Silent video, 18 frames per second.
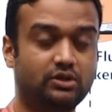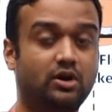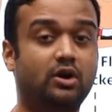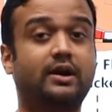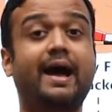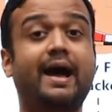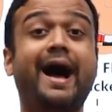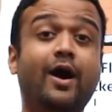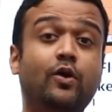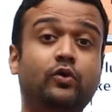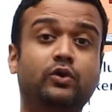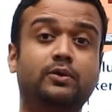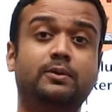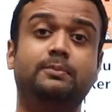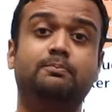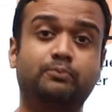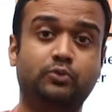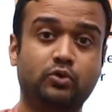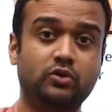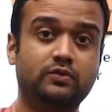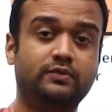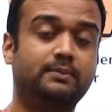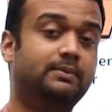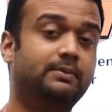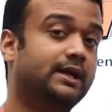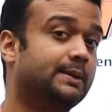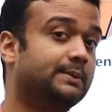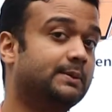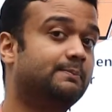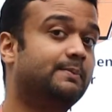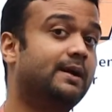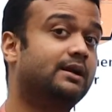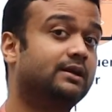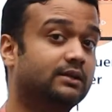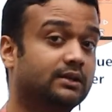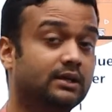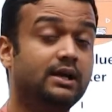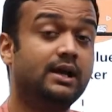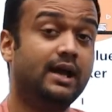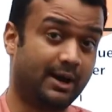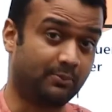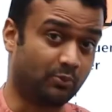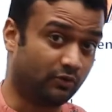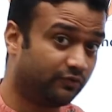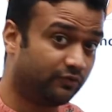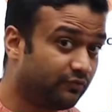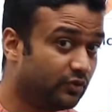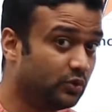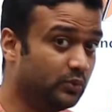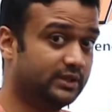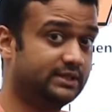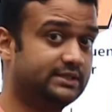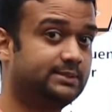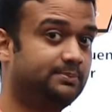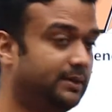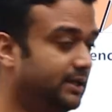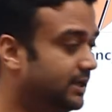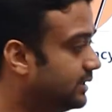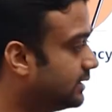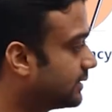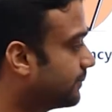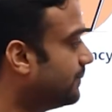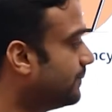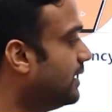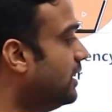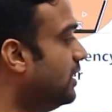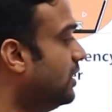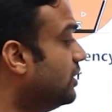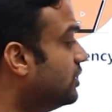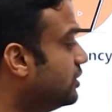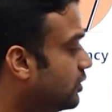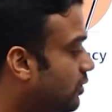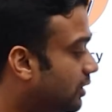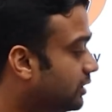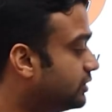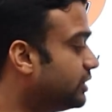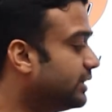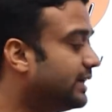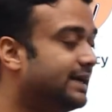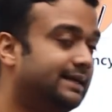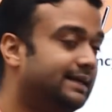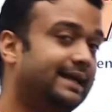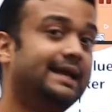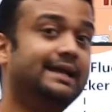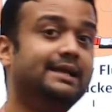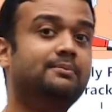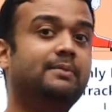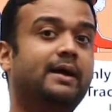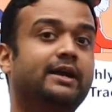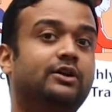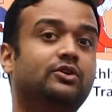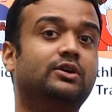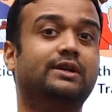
on how to improve and become a better and more fluent speaker. You also get daily micro